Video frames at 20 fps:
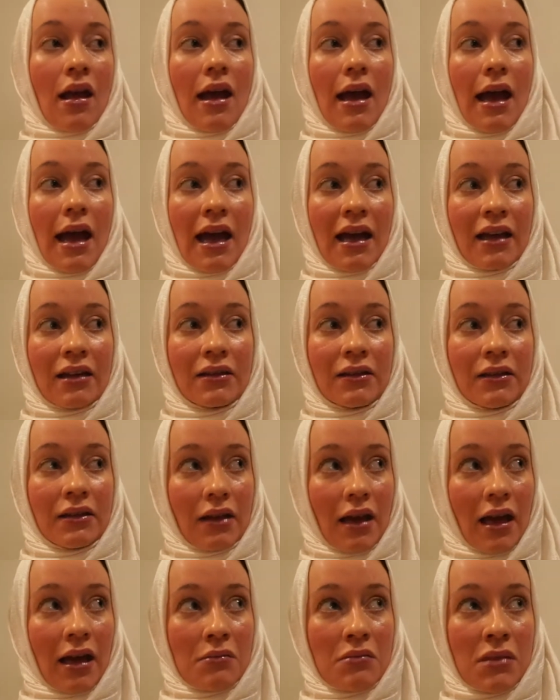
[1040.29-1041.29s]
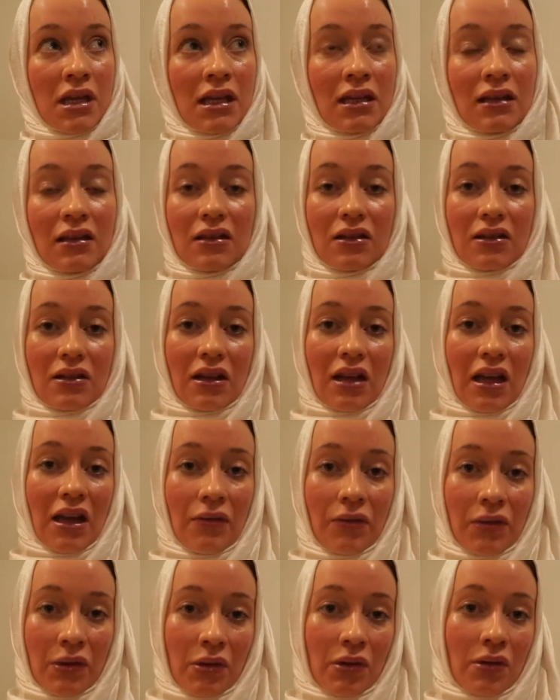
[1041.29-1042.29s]
and I mean,
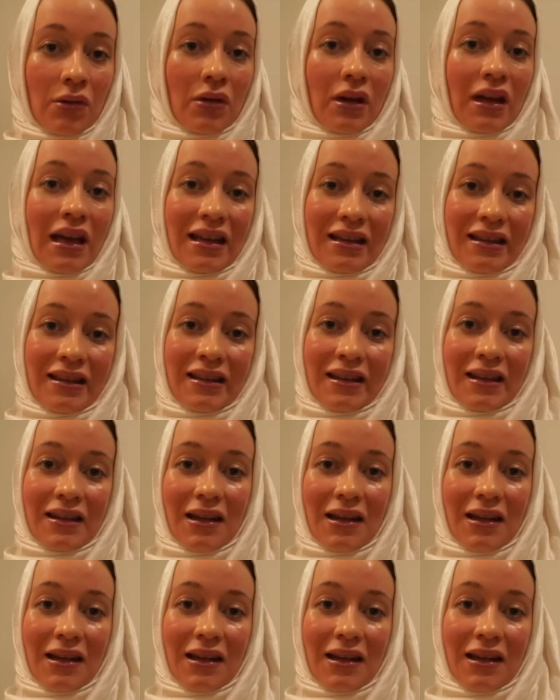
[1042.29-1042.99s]
if you get